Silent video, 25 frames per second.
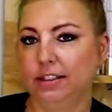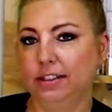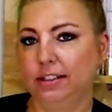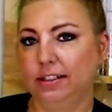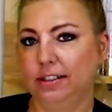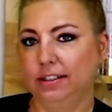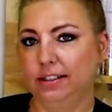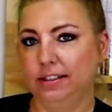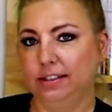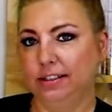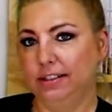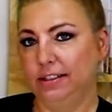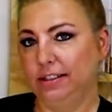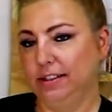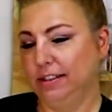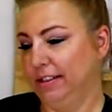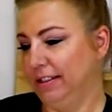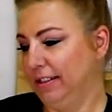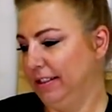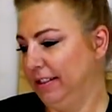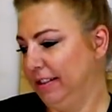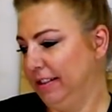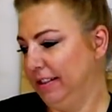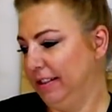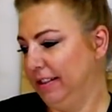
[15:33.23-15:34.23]

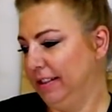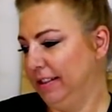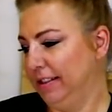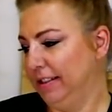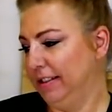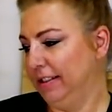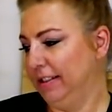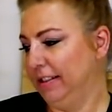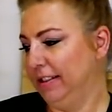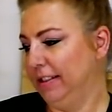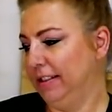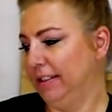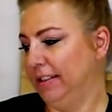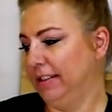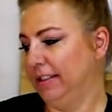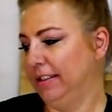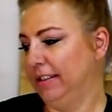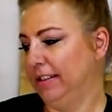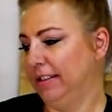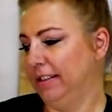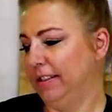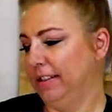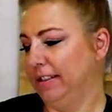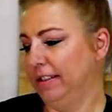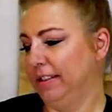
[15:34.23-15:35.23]

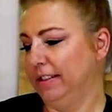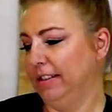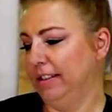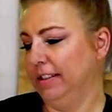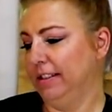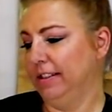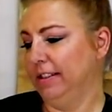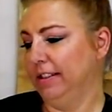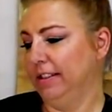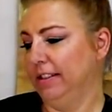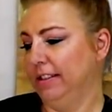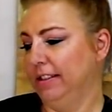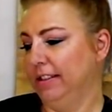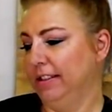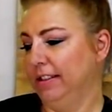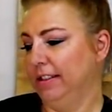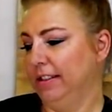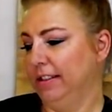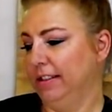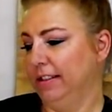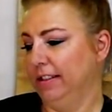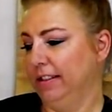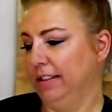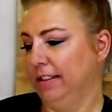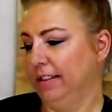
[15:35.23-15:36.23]

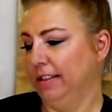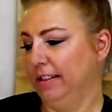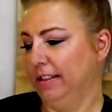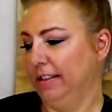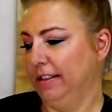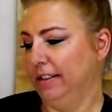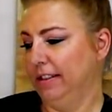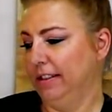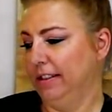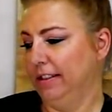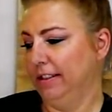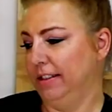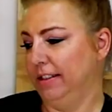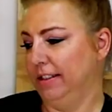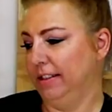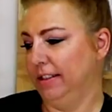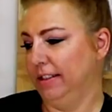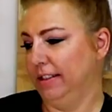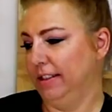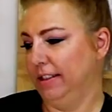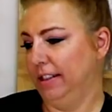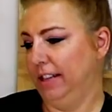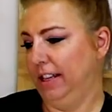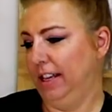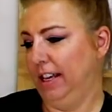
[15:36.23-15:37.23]

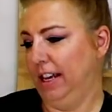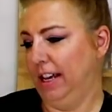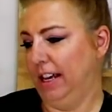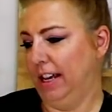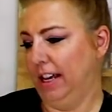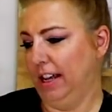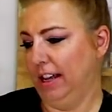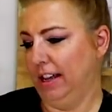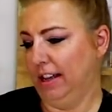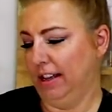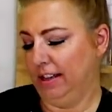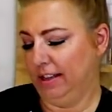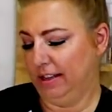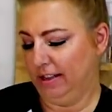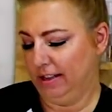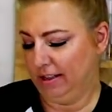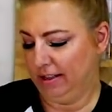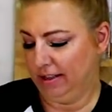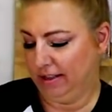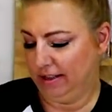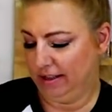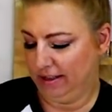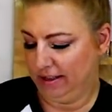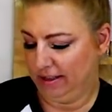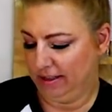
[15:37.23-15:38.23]

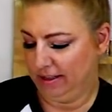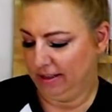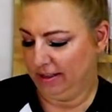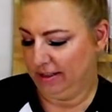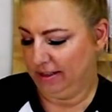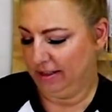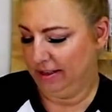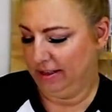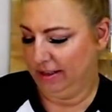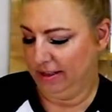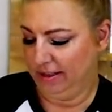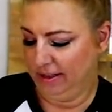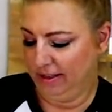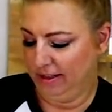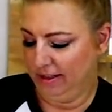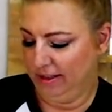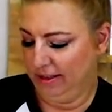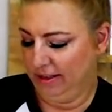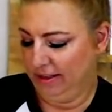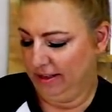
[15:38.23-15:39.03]
No words are spoken by the person on screen.